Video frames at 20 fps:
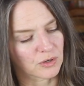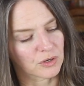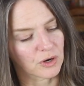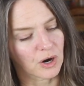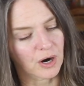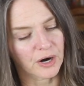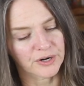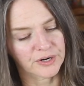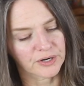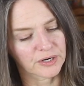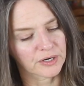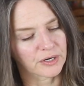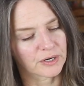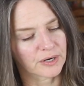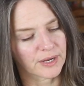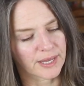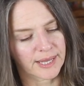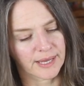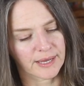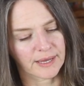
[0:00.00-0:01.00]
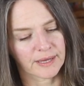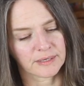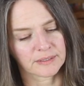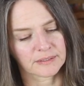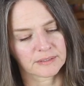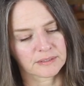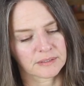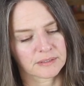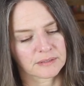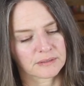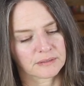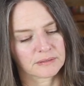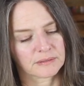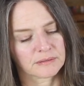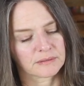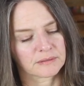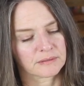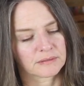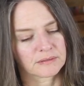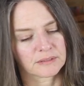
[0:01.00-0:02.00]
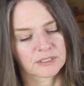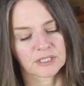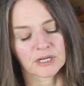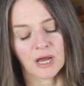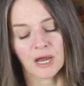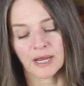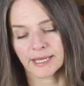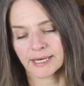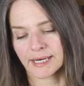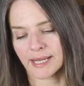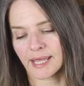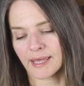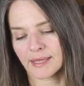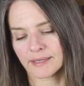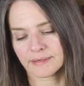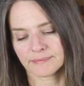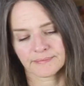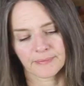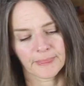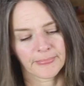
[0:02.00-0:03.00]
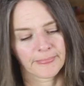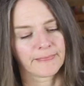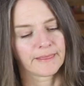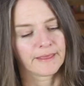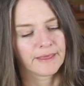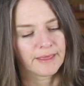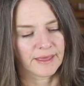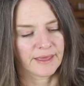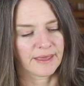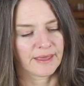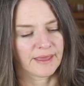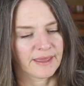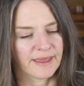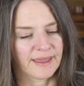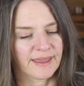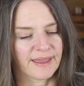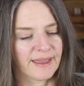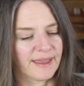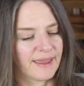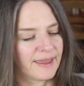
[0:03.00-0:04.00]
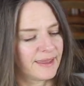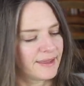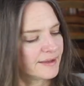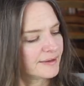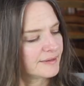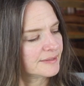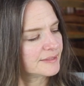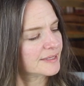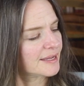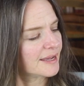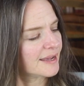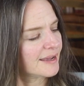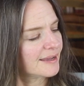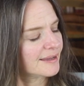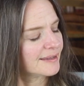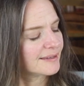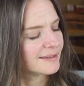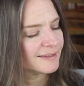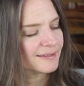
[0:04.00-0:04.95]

garter and stockinette. And uh,